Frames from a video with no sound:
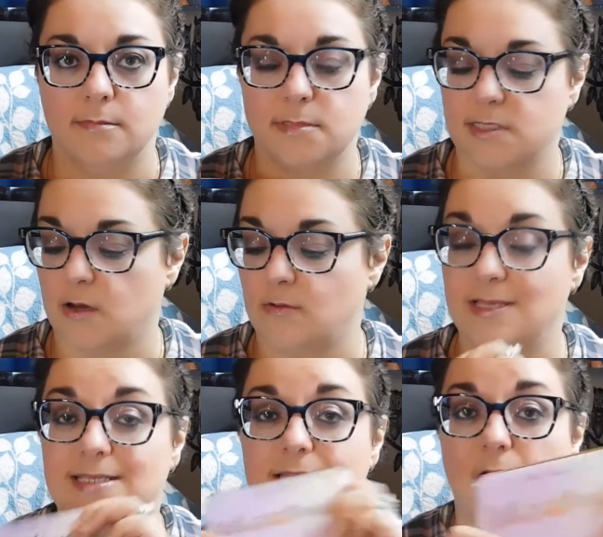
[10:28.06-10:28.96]
So
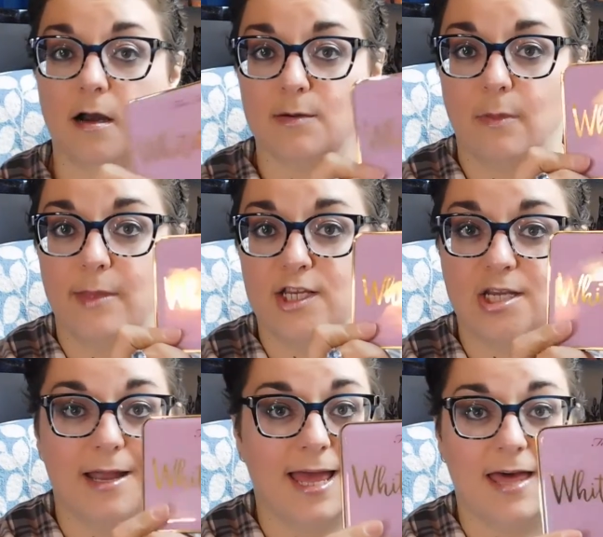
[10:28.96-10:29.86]
this is an honorable
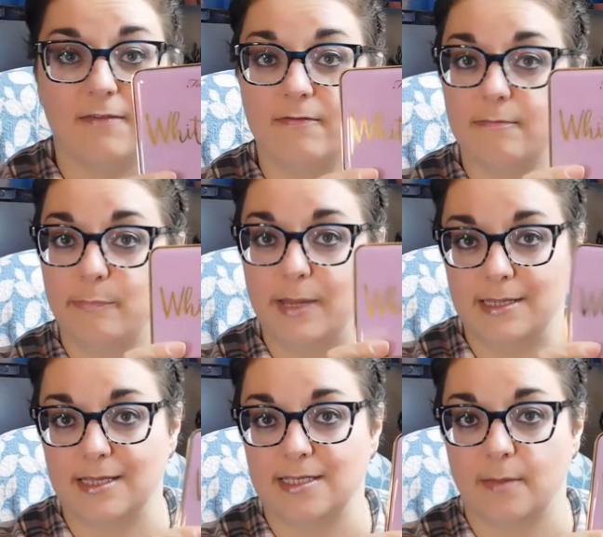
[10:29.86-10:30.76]
mention. I have
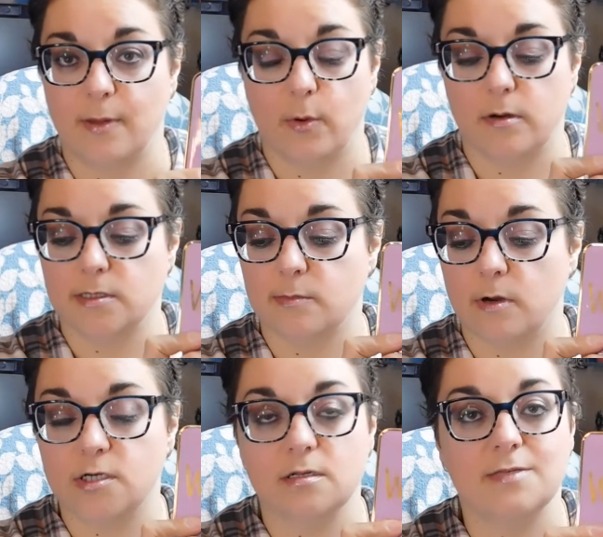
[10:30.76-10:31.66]
picked this up at Winners and
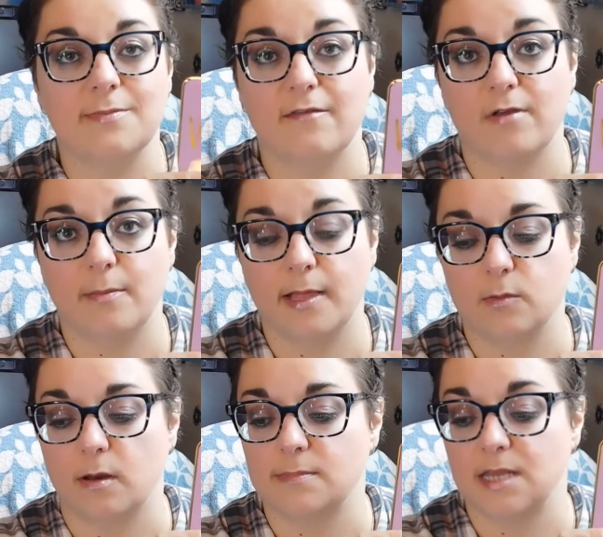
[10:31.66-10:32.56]
Marshalls. My friend picked
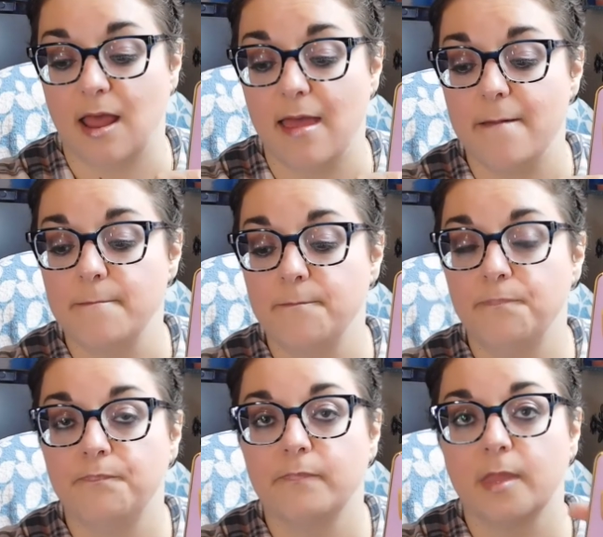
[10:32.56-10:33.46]
one up today.
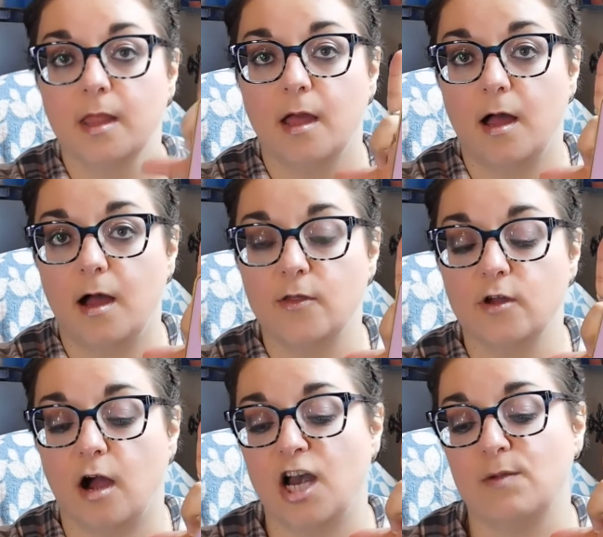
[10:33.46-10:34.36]
Other
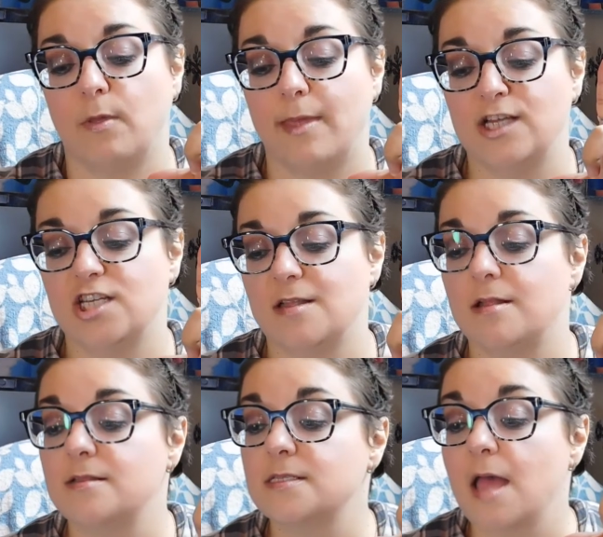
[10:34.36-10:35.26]
honorable
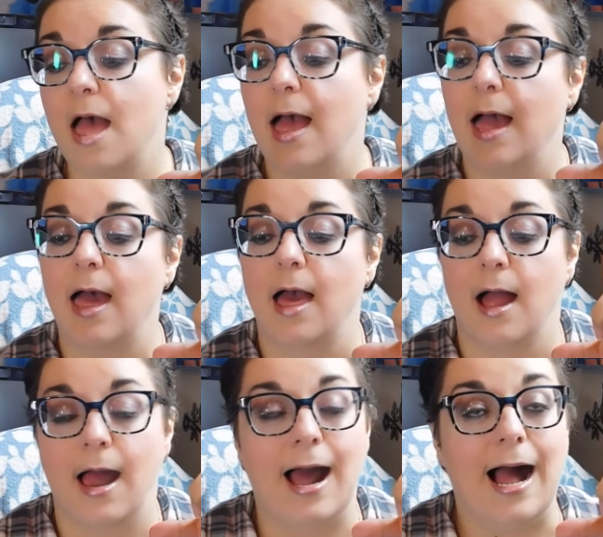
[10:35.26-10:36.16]
mentions.
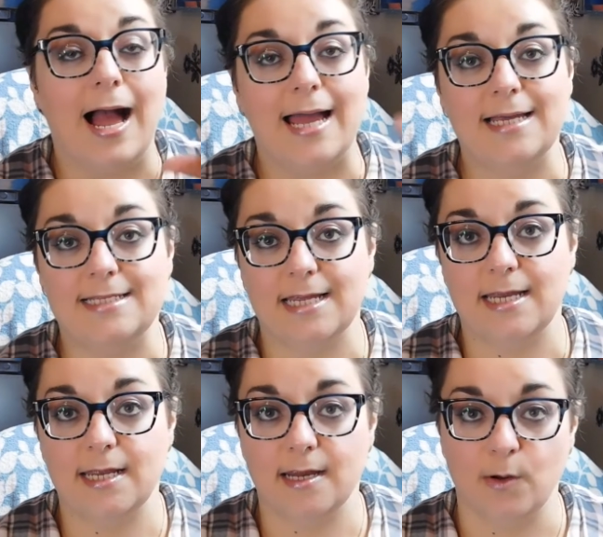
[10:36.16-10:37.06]
I did
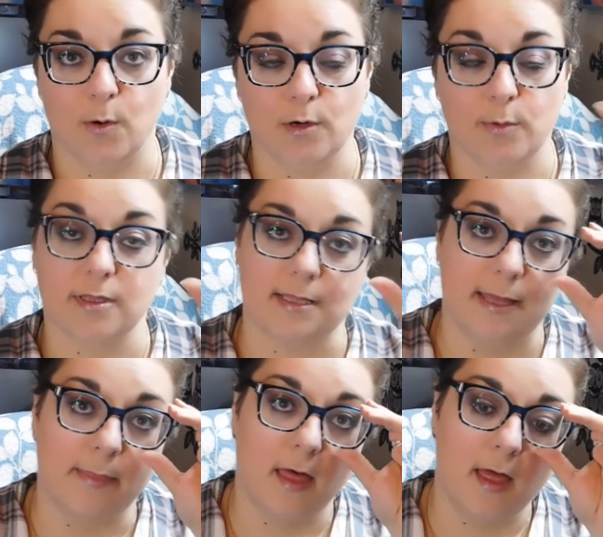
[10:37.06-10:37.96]
an order with
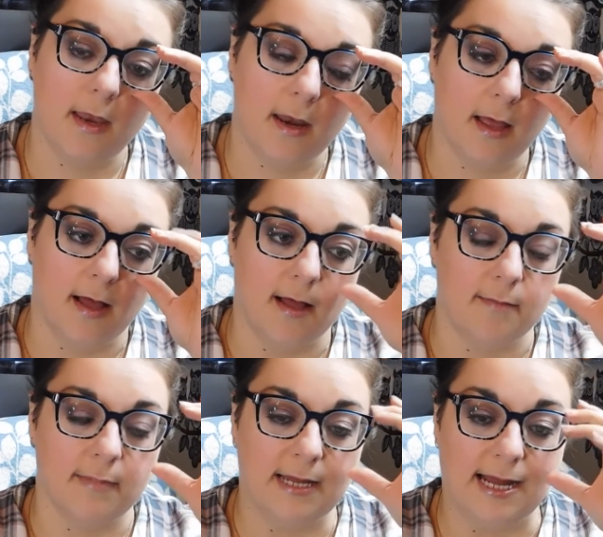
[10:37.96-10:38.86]
Glambot.
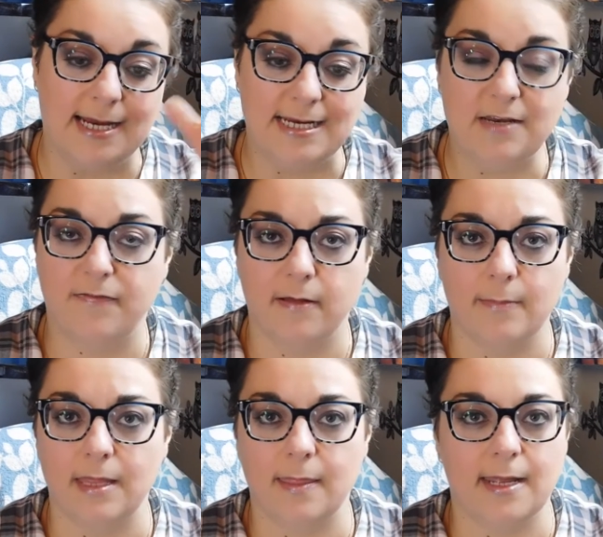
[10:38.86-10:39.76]
I did film
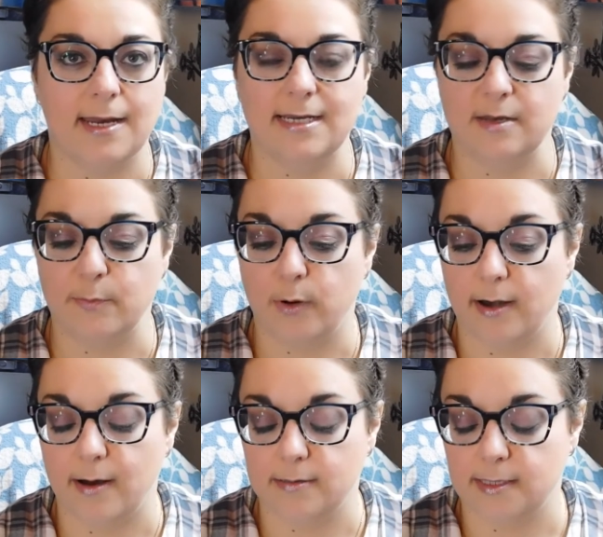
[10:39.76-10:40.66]
it, but I didn't put it
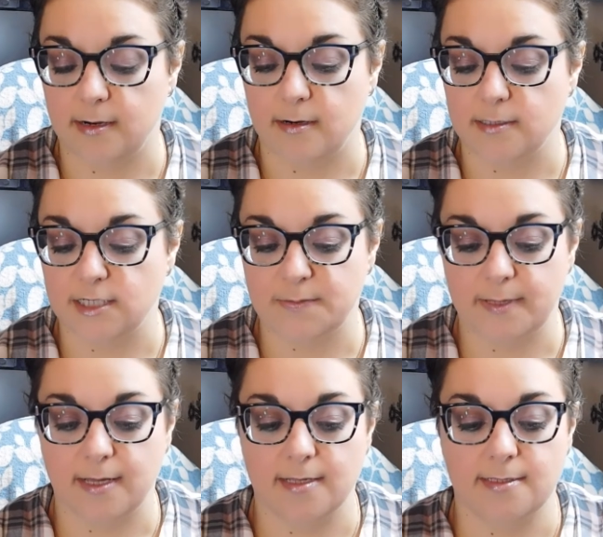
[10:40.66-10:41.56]
out there just
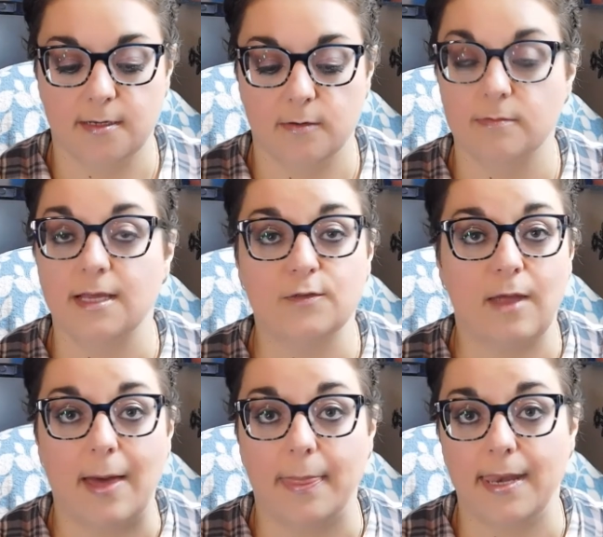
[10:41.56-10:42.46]
because, you know, things were
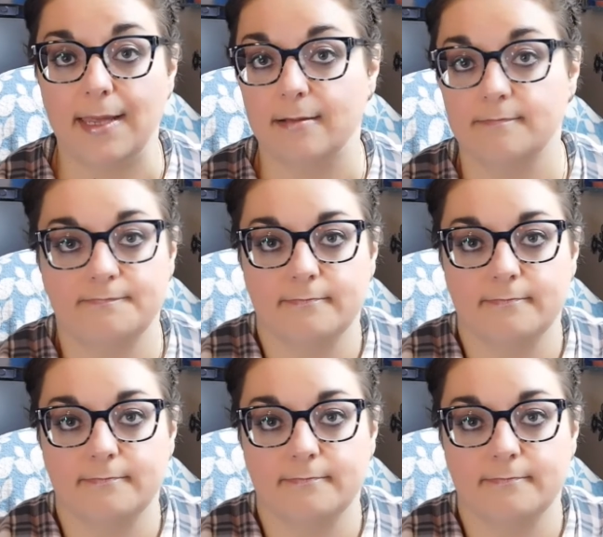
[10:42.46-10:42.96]
happening